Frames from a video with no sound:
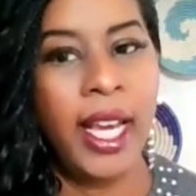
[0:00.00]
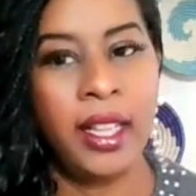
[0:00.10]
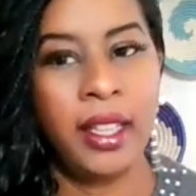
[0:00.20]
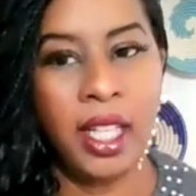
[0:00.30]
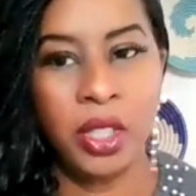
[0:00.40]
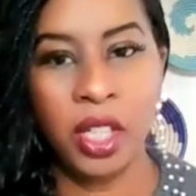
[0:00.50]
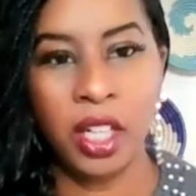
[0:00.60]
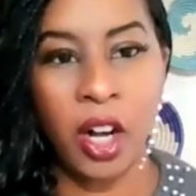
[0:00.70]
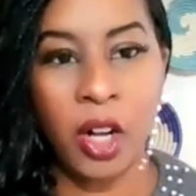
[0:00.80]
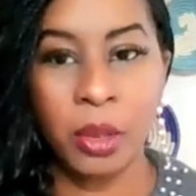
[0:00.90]
And then you
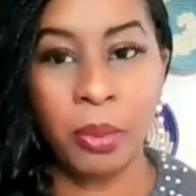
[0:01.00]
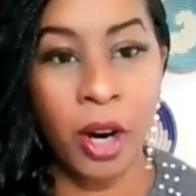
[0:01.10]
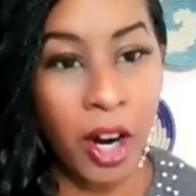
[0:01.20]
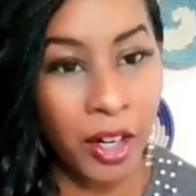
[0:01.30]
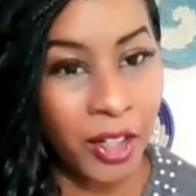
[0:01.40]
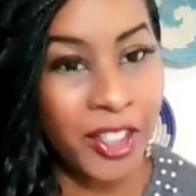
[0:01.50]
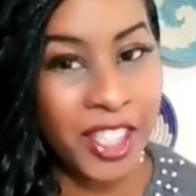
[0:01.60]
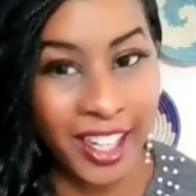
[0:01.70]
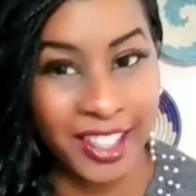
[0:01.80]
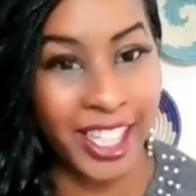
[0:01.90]
can also partner.
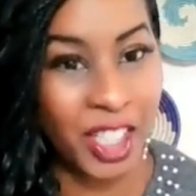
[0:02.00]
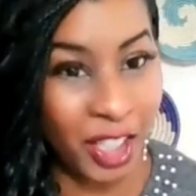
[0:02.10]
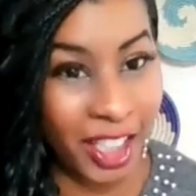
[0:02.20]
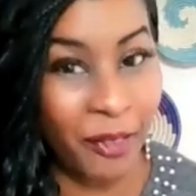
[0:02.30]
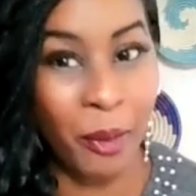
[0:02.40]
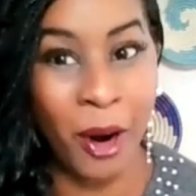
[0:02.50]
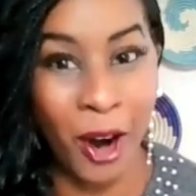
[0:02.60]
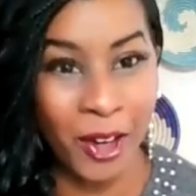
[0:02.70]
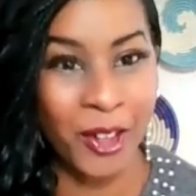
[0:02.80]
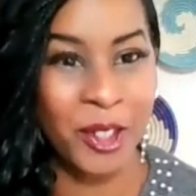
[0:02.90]
Sounds like they're looking for
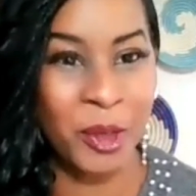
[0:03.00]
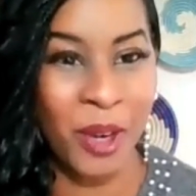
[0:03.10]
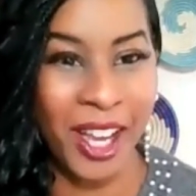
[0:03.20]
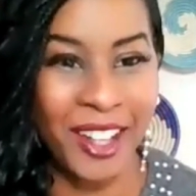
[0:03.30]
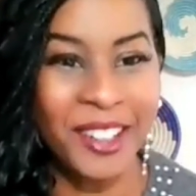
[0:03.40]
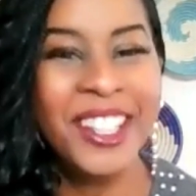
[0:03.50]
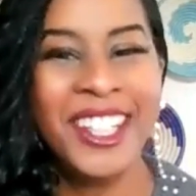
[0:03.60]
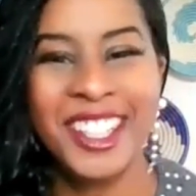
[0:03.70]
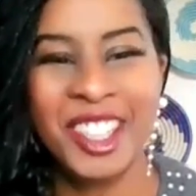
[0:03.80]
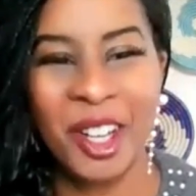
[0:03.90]
partners as well.
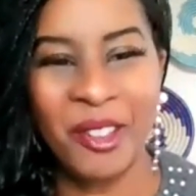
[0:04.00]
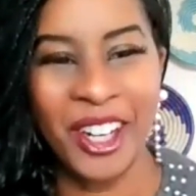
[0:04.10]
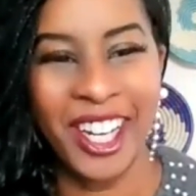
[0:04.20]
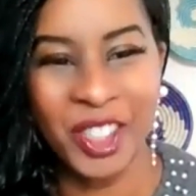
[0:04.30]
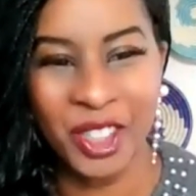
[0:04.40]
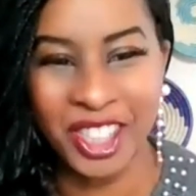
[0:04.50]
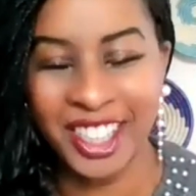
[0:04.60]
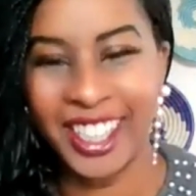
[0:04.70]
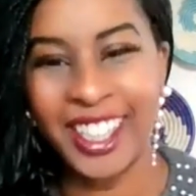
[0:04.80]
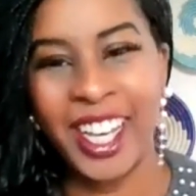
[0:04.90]
So if you're
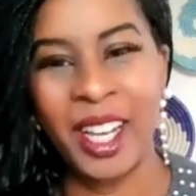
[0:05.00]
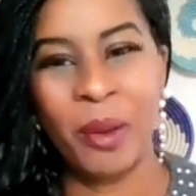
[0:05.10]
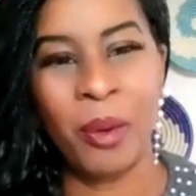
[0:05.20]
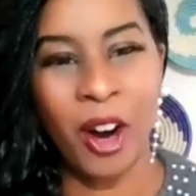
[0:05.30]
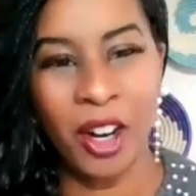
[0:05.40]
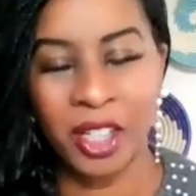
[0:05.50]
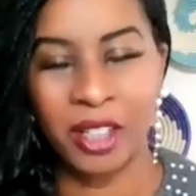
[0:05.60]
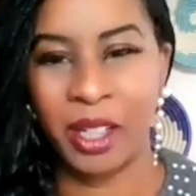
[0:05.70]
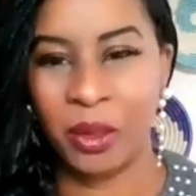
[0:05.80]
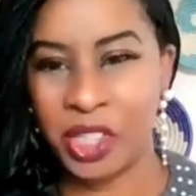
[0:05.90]
interested in
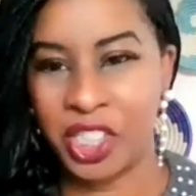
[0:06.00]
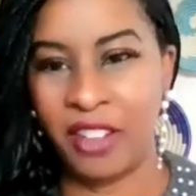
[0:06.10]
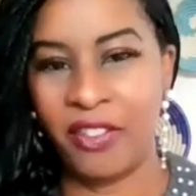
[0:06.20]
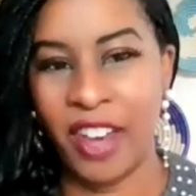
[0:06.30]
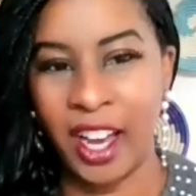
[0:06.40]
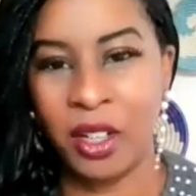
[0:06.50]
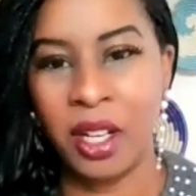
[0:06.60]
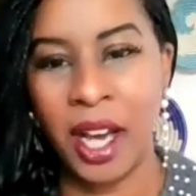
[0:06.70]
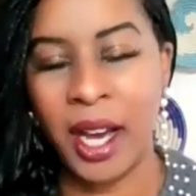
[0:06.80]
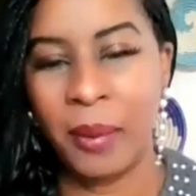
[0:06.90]
partnering with
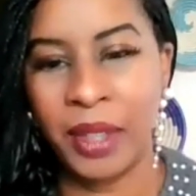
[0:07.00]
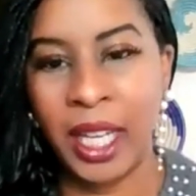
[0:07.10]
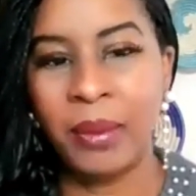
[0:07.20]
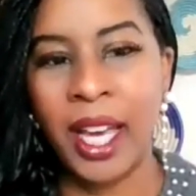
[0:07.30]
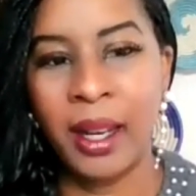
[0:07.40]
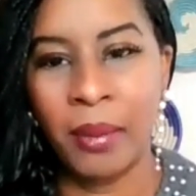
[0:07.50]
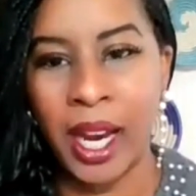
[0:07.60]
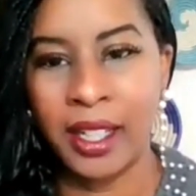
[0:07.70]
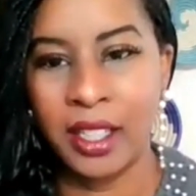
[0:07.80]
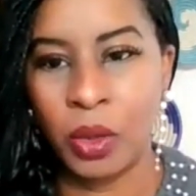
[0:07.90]
SheFound, keep that in
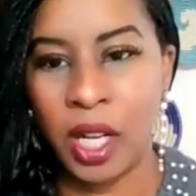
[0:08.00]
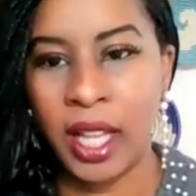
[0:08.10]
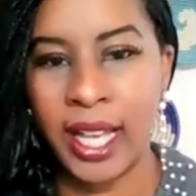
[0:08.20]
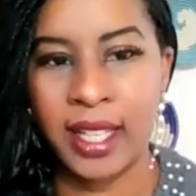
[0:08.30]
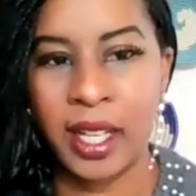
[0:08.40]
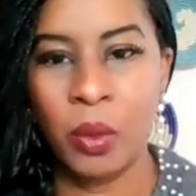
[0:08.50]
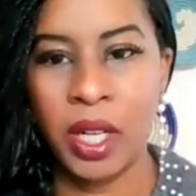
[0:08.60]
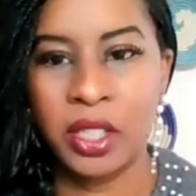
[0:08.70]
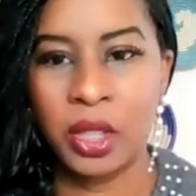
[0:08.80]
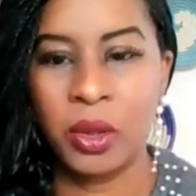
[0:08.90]
mind as well, as they
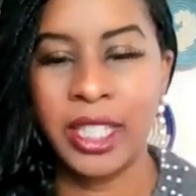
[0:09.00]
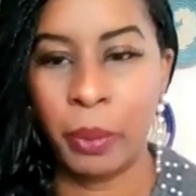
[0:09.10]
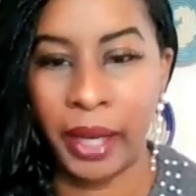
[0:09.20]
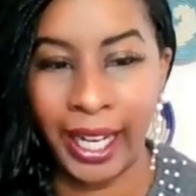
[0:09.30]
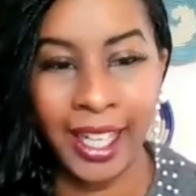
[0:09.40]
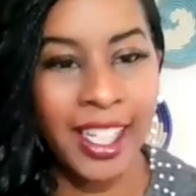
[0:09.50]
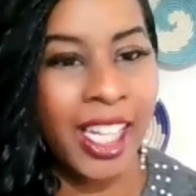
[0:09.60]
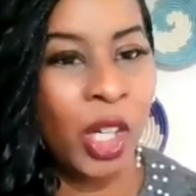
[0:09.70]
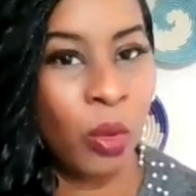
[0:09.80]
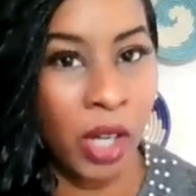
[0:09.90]
want to expand
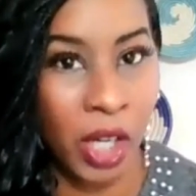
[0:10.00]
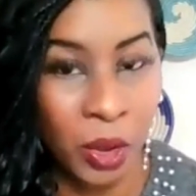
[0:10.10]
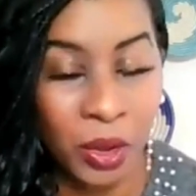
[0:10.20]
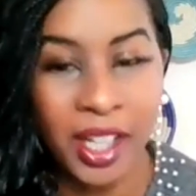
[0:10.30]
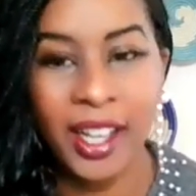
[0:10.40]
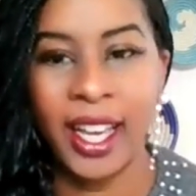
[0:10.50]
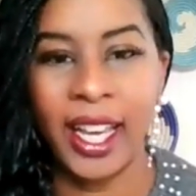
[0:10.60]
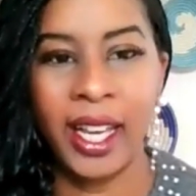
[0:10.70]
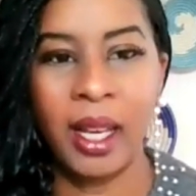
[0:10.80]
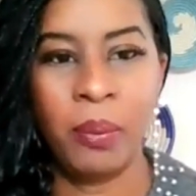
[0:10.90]
and grow
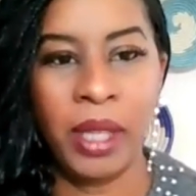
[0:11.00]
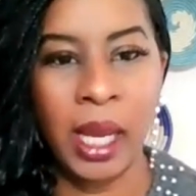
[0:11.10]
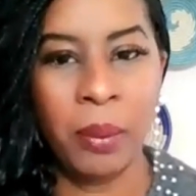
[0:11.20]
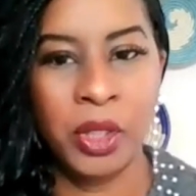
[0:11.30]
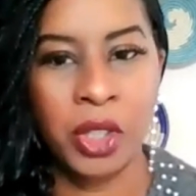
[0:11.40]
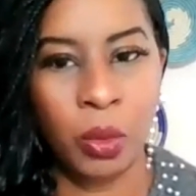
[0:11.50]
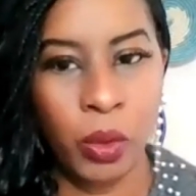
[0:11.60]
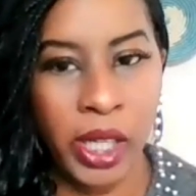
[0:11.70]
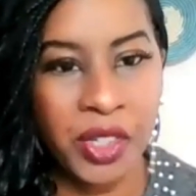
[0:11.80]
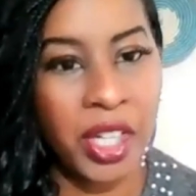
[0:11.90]
and be able to
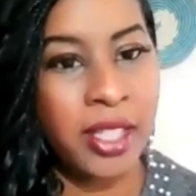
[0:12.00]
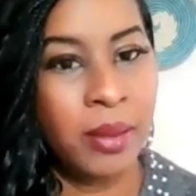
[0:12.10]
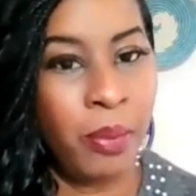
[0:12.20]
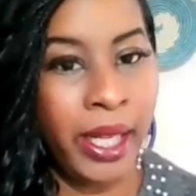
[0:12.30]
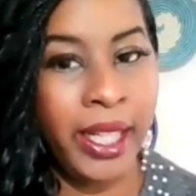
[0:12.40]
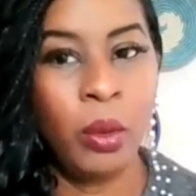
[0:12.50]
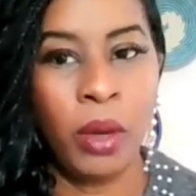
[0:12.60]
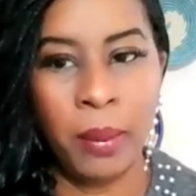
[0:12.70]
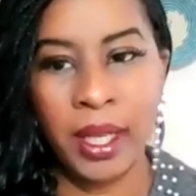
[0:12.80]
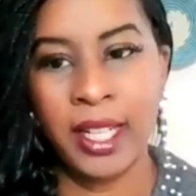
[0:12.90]
reach as many
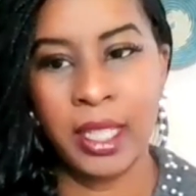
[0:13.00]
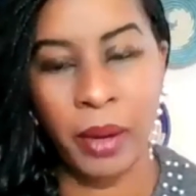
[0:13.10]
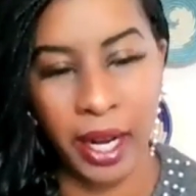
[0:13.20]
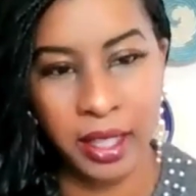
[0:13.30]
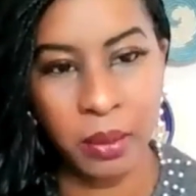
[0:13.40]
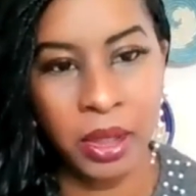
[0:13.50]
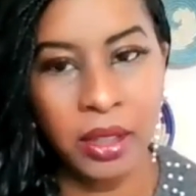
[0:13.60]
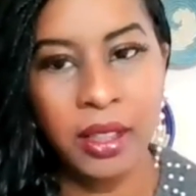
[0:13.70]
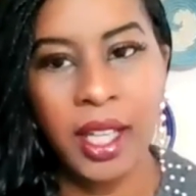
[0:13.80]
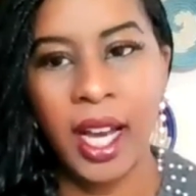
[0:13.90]
women as
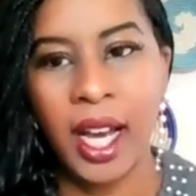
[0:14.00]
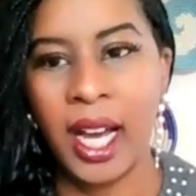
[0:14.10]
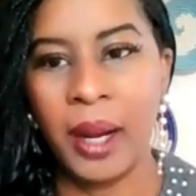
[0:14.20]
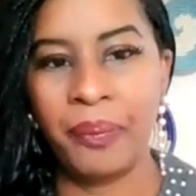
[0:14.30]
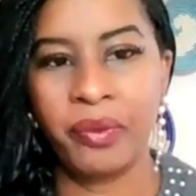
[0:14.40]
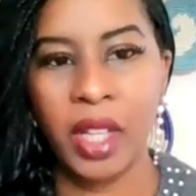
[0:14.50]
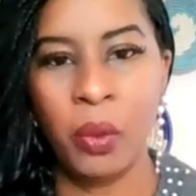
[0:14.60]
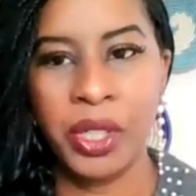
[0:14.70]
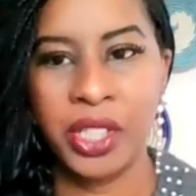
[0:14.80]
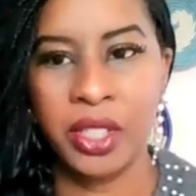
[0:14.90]
possible,
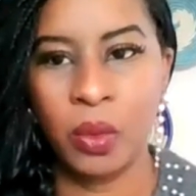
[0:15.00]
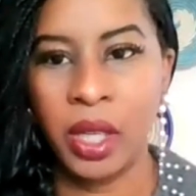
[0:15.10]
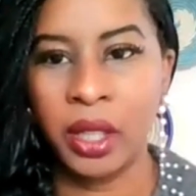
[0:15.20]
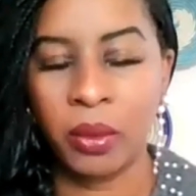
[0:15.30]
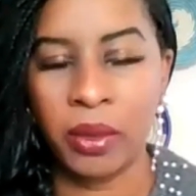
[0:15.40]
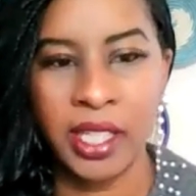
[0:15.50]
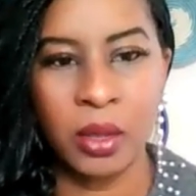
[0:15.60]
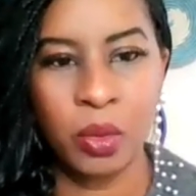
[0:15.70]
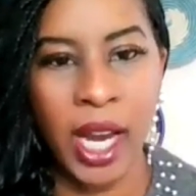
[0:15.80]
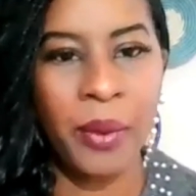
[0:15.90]
which is one of the
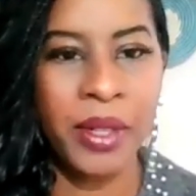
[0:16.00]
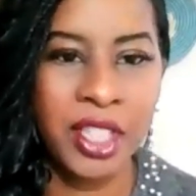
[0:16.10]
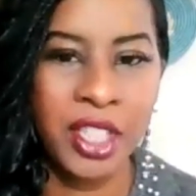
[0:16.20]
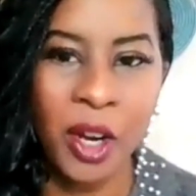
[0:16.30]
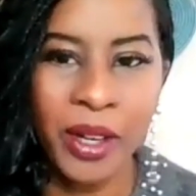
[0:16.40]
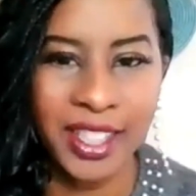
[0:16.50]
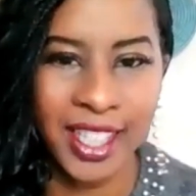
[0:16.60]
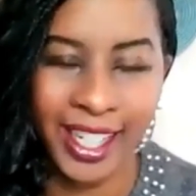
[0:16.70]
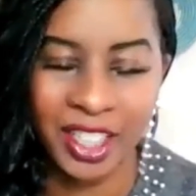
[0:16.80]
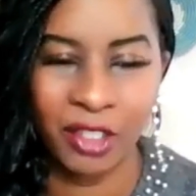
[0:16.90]
reasons why I was so
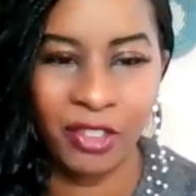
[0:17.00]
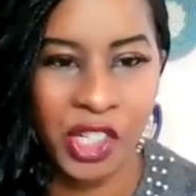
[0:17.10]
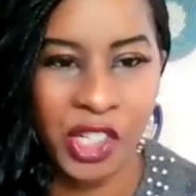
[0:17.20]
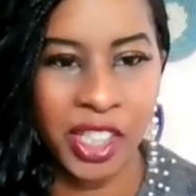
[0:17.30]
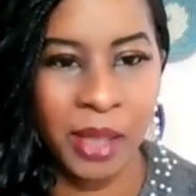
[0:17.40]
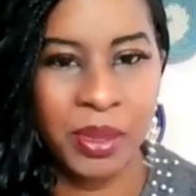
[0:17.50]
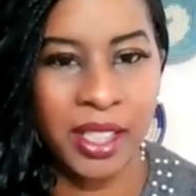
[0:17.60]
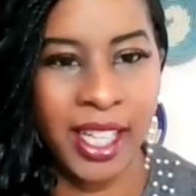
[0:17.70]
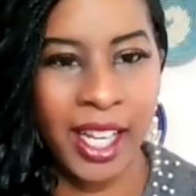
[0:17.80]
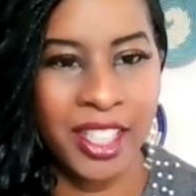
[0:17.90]
excited to feature them
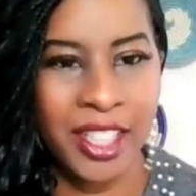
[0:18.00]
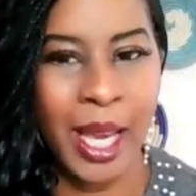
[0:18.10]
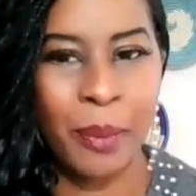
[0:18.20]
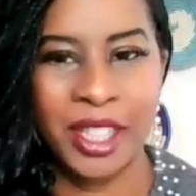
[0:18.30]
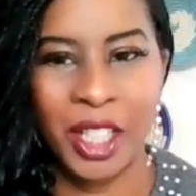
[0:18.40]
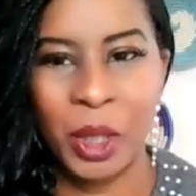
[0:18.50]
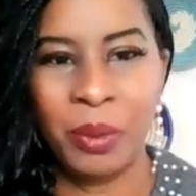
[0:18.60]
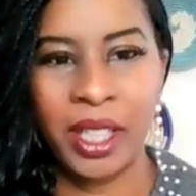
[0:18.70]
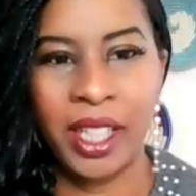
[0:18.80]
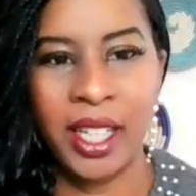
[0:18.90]
today on this
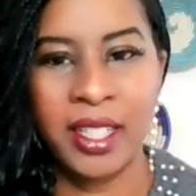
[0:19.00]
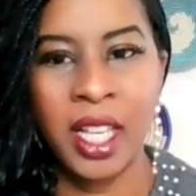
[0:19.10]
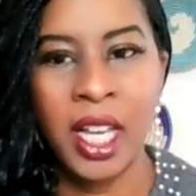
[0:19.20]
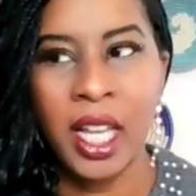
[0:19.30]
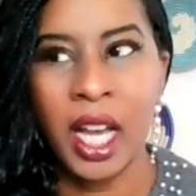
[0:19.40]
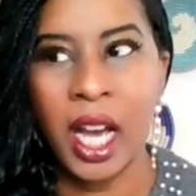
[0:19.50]
episode, because